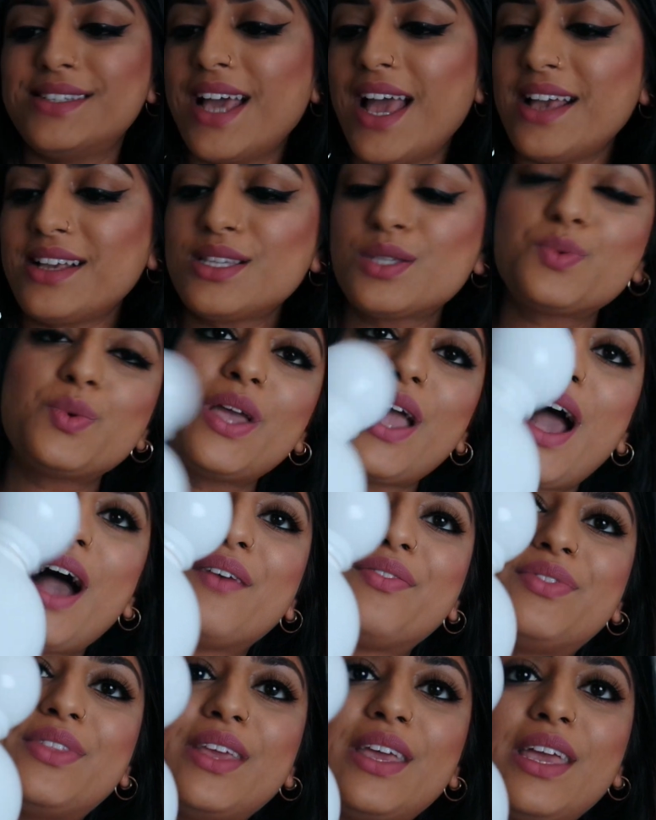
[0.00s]
Next we
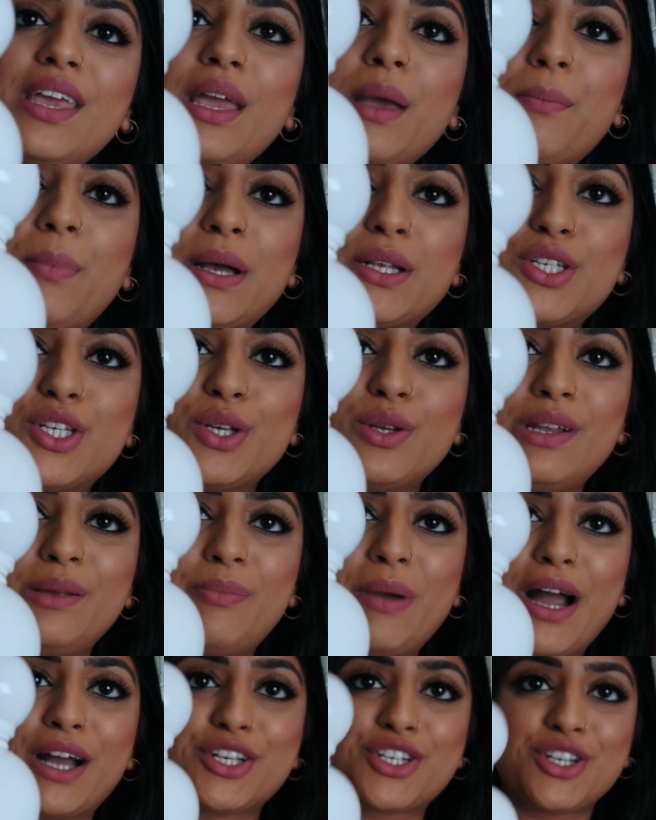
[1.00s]
have the Patchouli
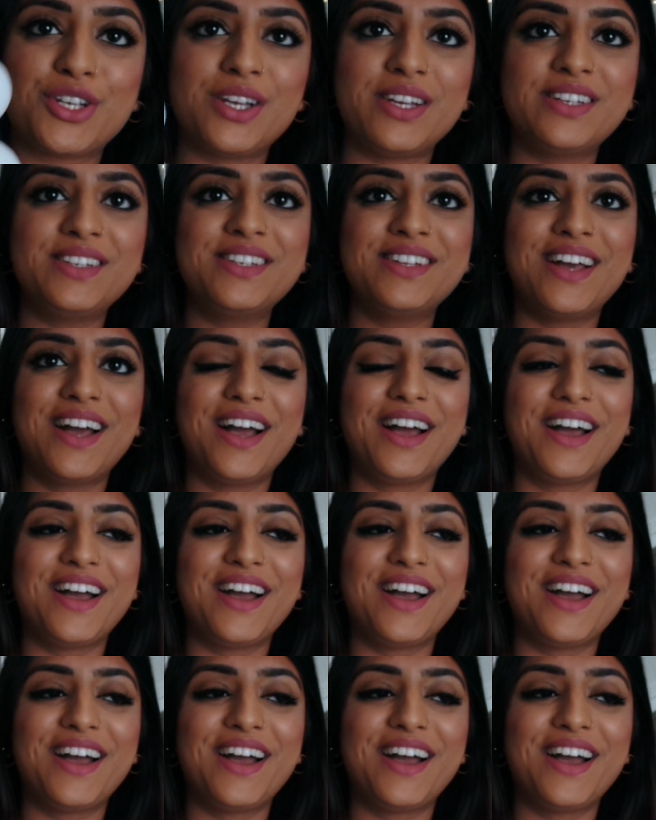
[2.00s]
Passion.